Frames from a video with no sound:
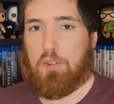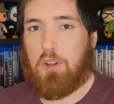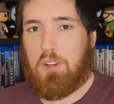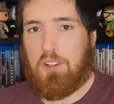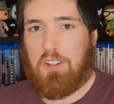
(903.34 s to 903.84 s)

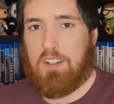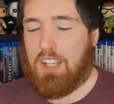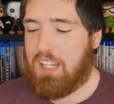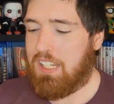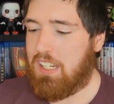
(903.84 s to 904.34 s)
4,
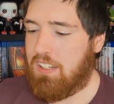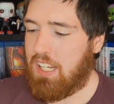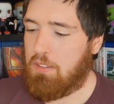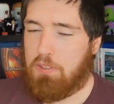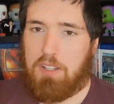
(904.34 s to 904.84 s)
there you
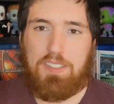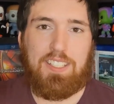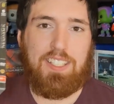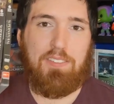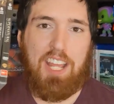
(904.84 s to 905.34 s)
go, 5,
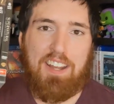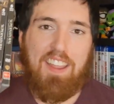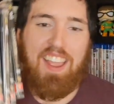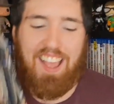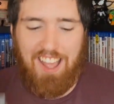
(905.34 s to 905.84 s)
6, 7,
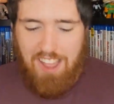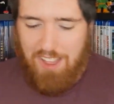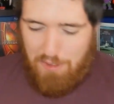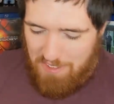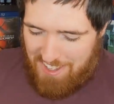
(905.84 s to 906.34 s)

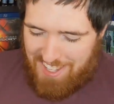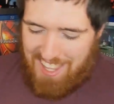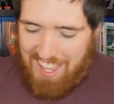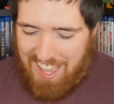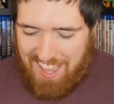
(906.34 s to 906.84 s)
8.
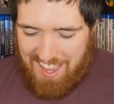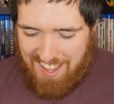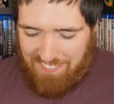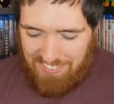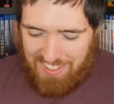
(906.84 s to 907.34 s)

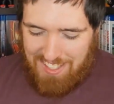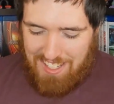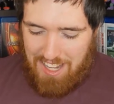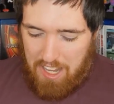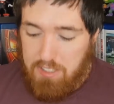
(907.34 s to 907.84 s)
And
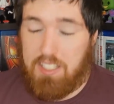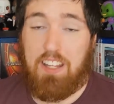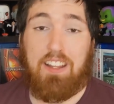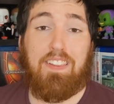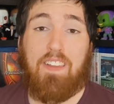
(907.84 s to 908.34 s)
I used
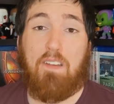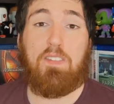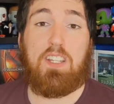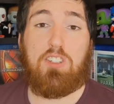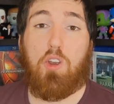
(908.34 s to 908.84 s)
to
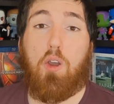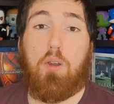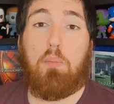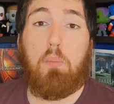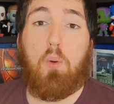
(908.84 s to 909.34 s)
love this
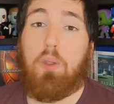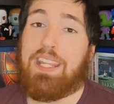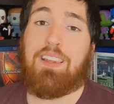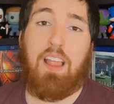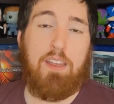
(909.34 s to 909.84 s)
show more
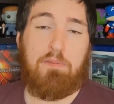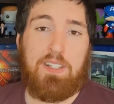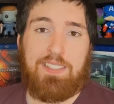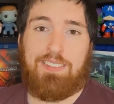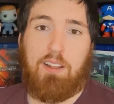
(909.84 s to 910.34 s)
than
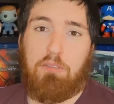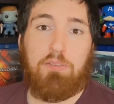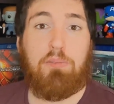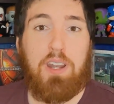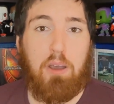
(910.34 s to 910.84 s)
life
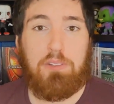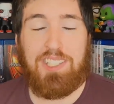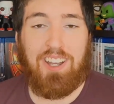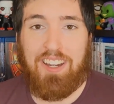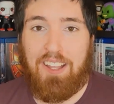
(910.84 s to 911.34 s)
itself when I
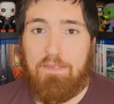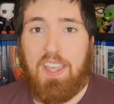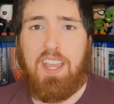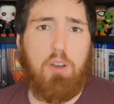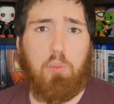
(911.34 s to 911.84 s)
was younger.
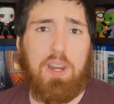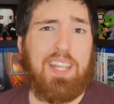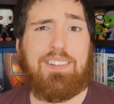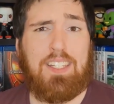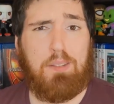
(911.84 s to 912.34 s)

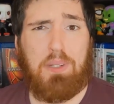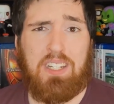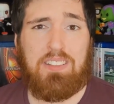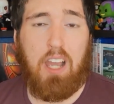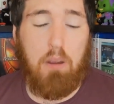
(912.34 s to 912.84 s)
Weirdly,
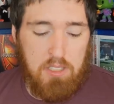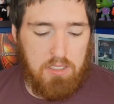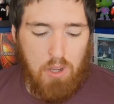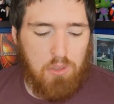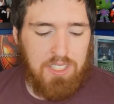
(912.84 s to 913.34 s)
because I was
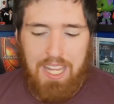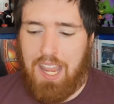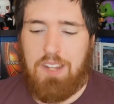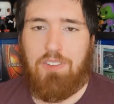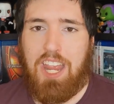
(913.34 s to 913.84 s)
so
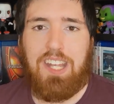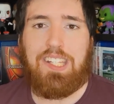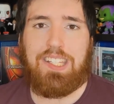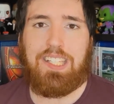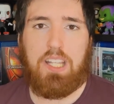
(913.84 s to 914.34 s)
scared of
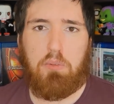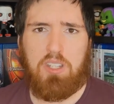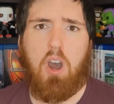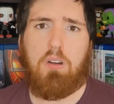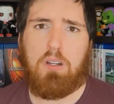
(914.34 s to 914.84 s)
anything that
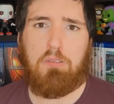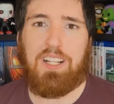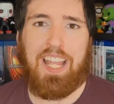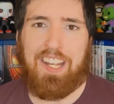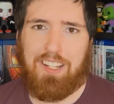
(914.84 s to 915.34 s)
was horror
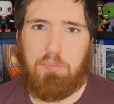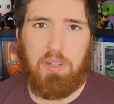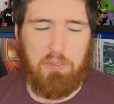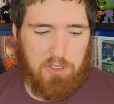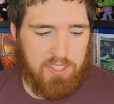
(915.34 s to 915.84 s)
related.
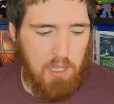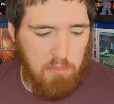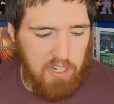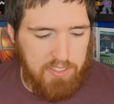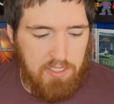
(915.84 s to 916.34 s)
But for
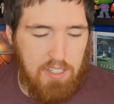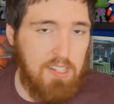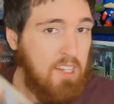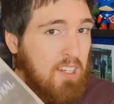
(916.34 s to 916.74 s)
some reason,